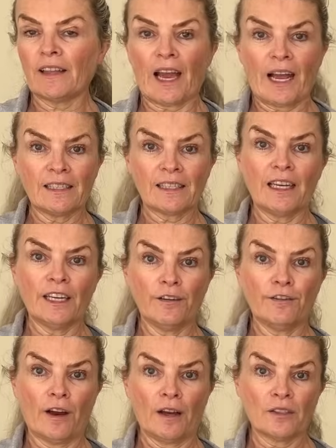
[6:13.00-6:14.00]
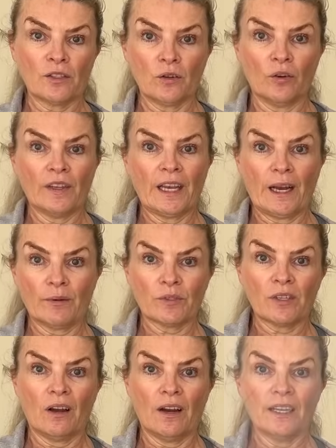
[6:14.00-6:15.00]
that adds any fuss on the
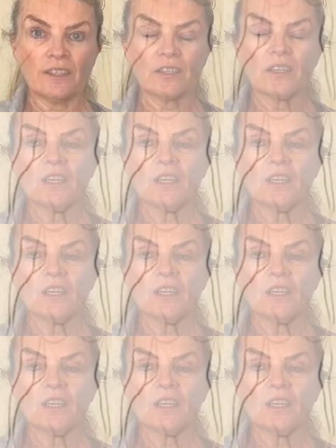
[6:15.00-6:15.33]
outside.